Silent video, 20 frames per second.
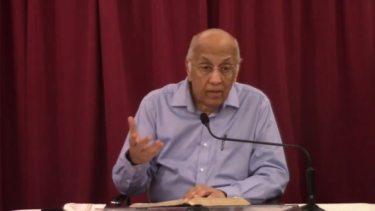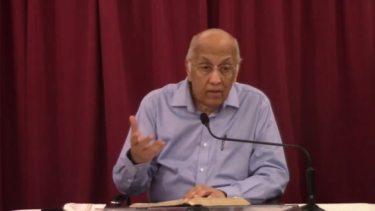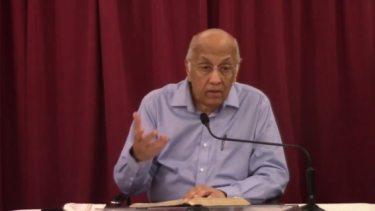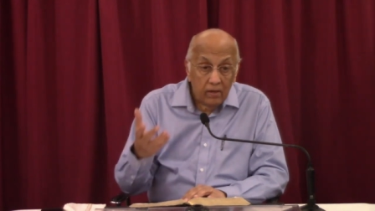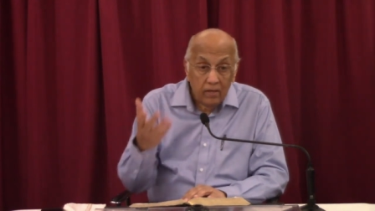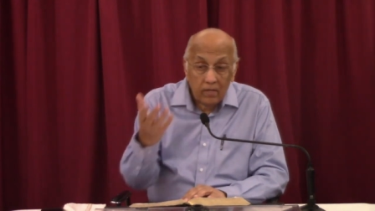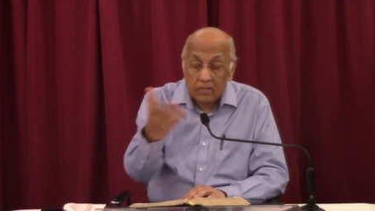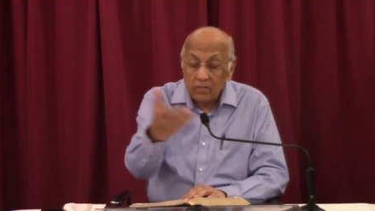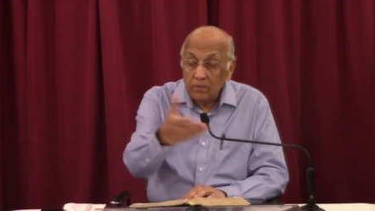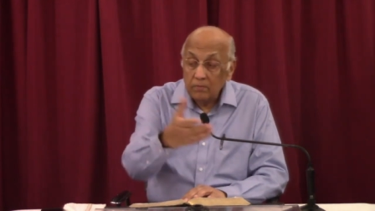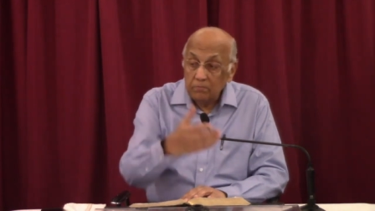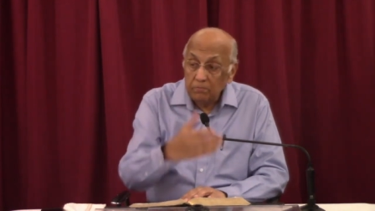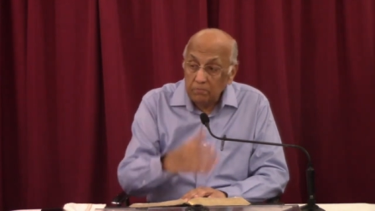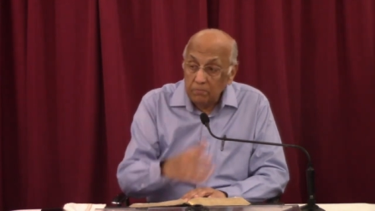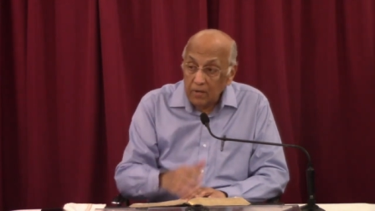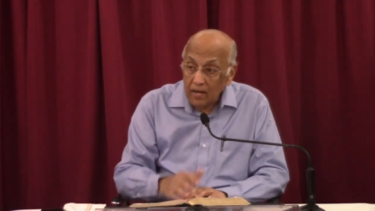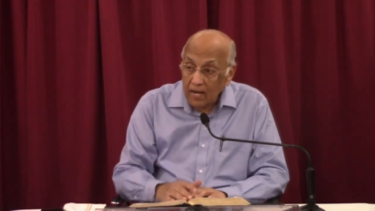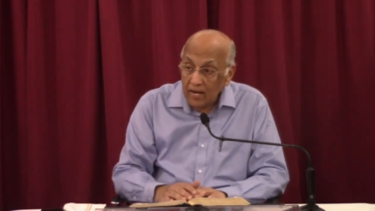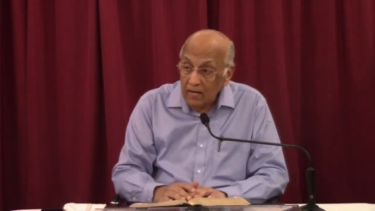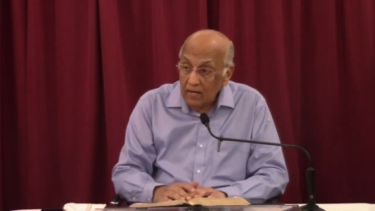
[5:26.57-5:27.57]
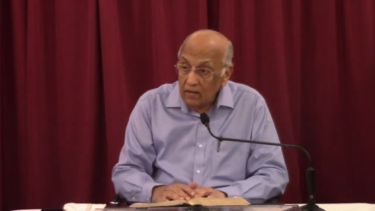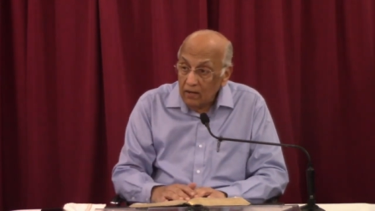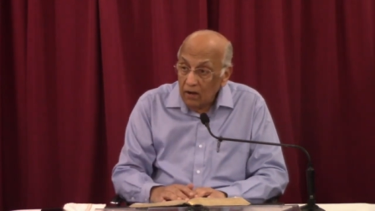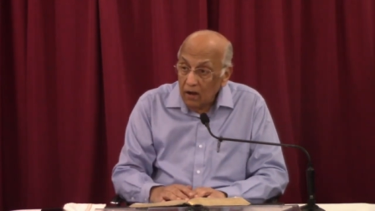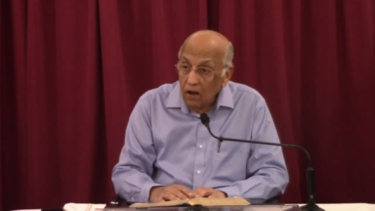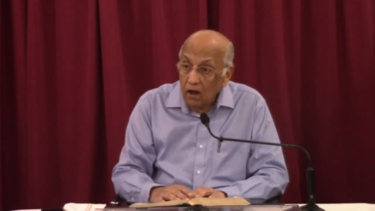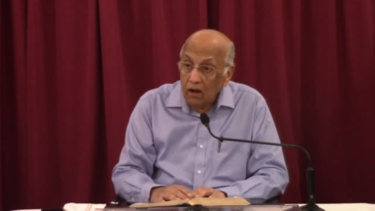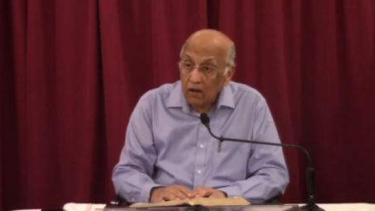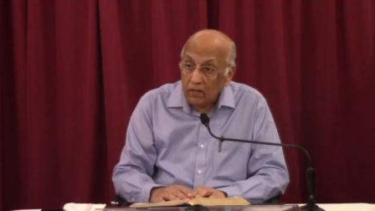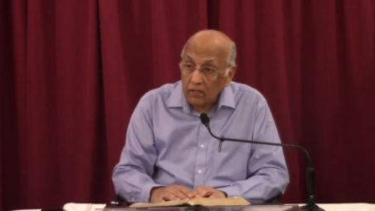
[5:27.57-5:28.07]
And has a blind
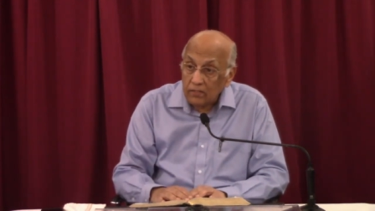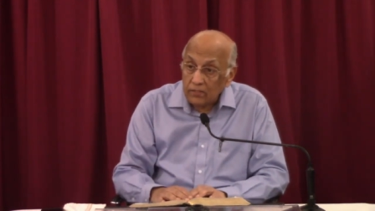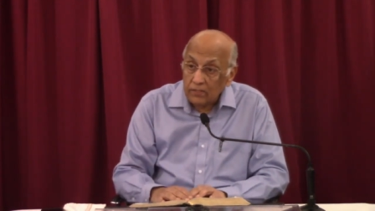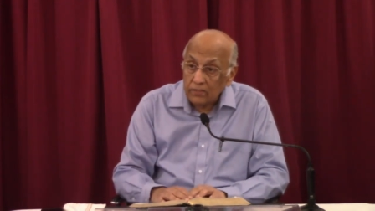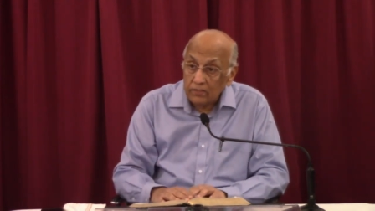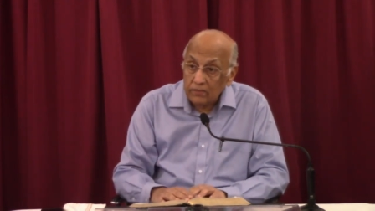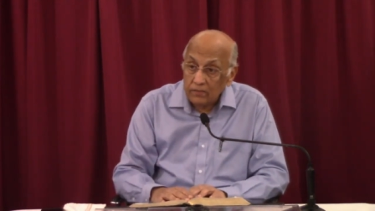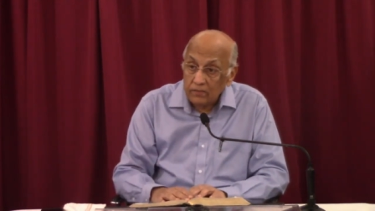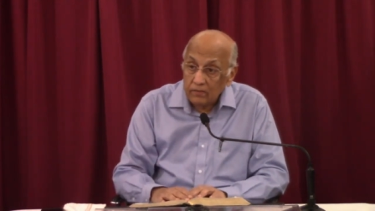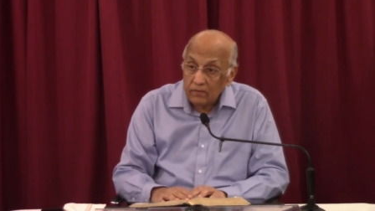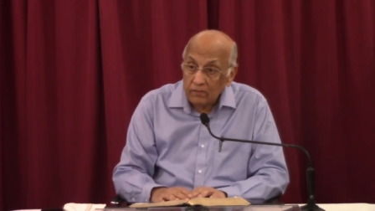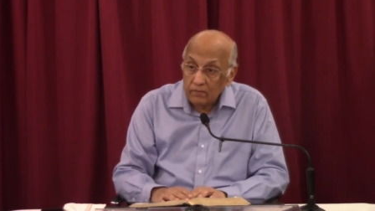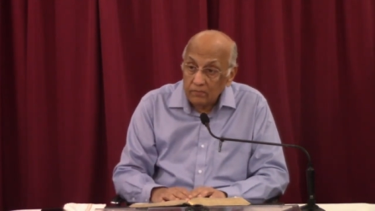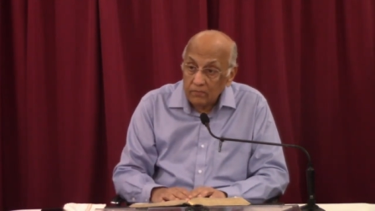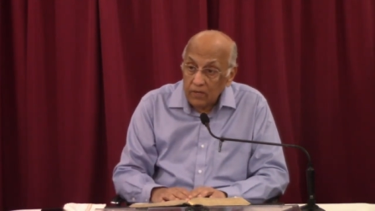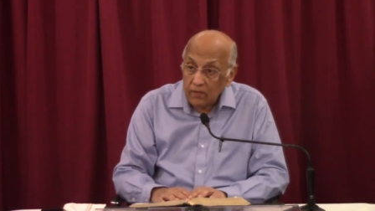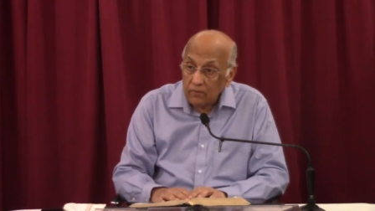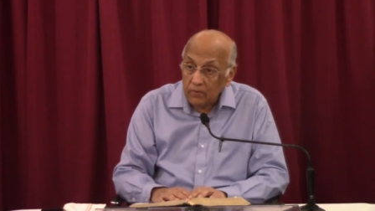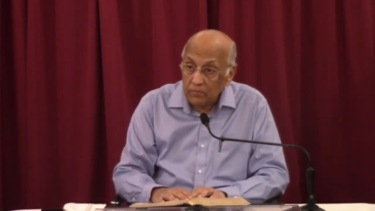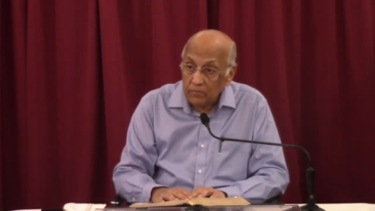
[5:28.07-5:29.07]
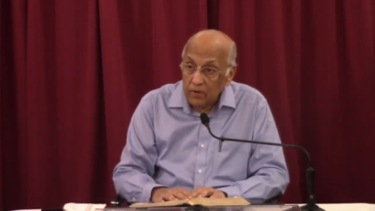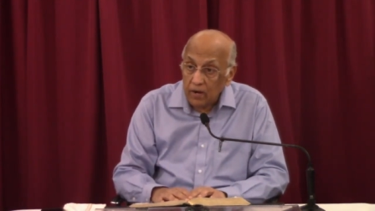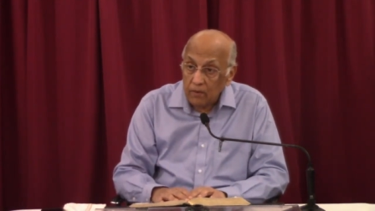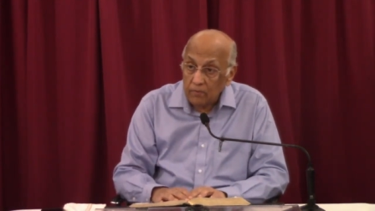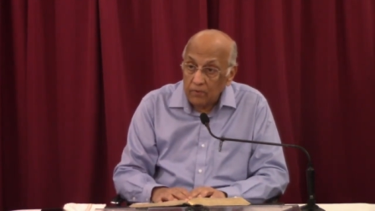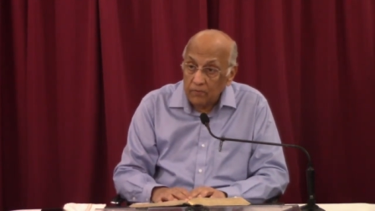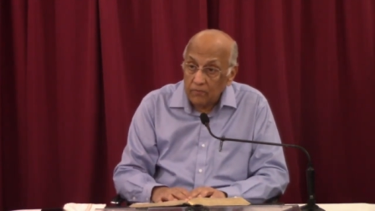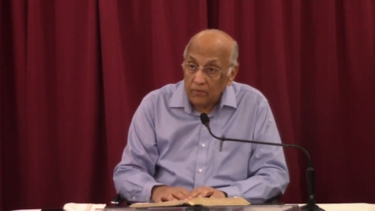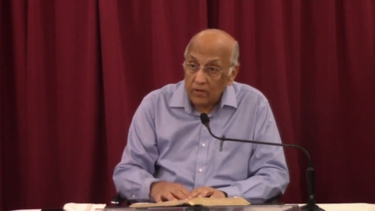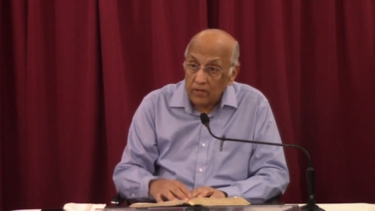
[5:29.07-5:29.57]
ox, bit of a
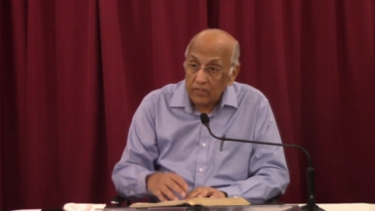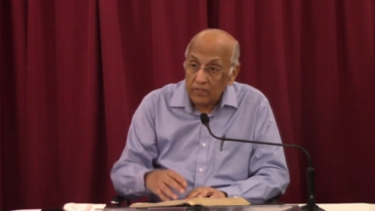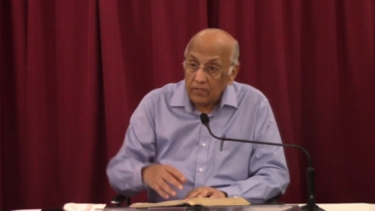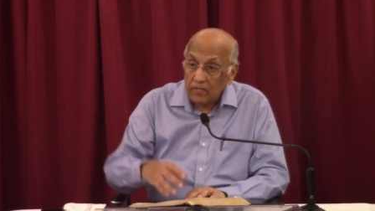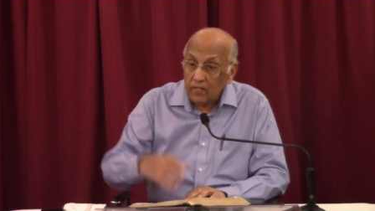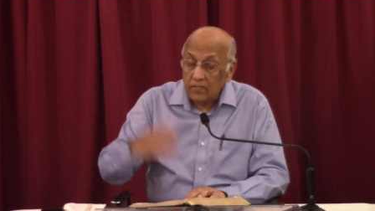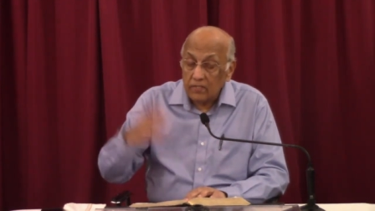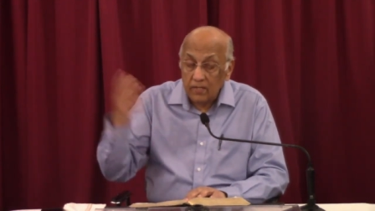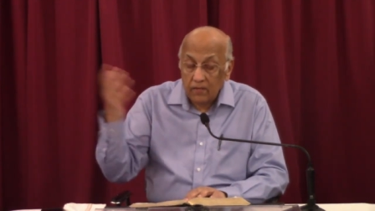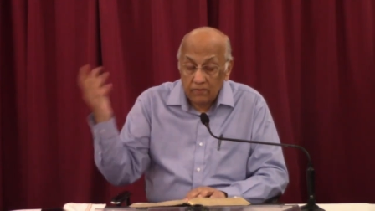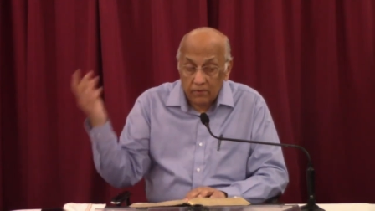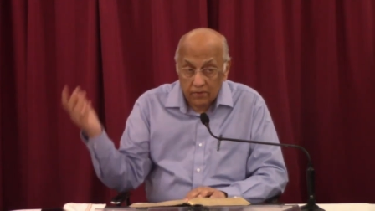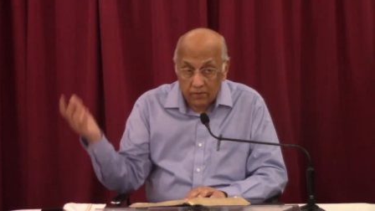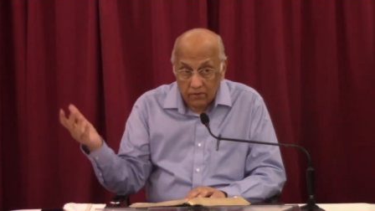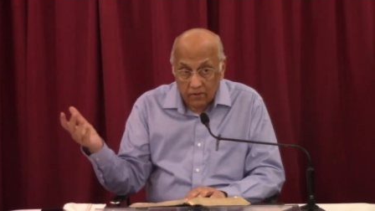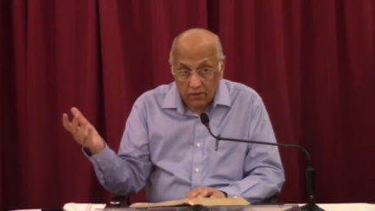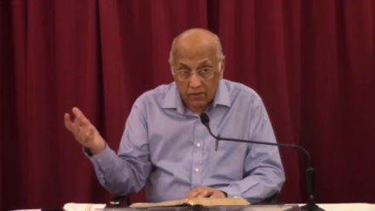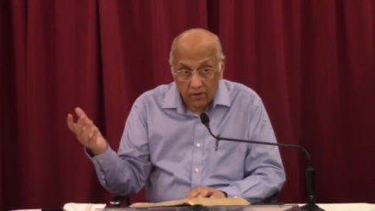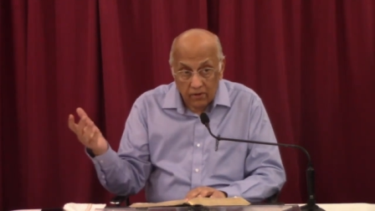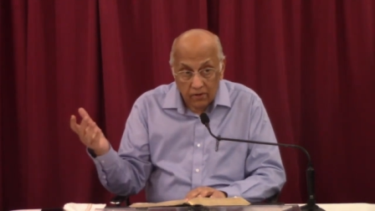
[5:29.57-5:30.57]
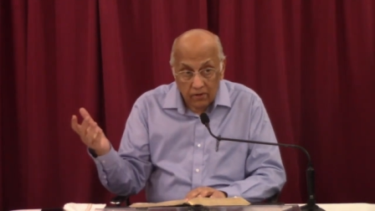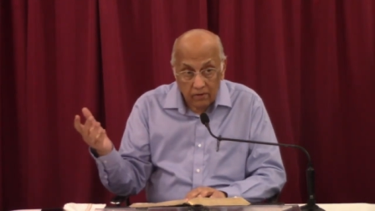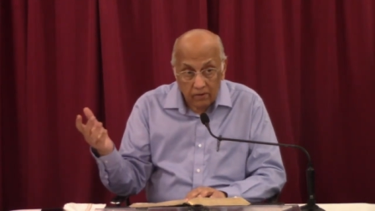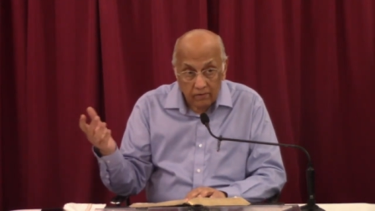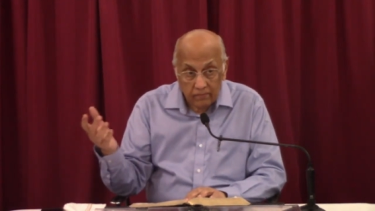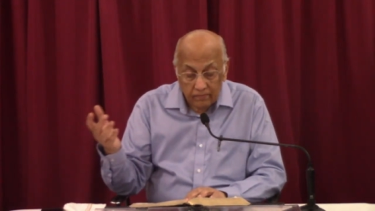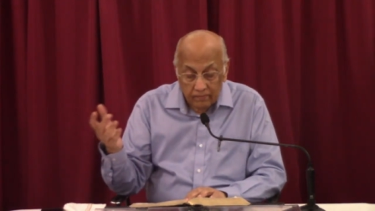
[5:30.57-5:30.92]
problem for us. Let's give it to the Lord.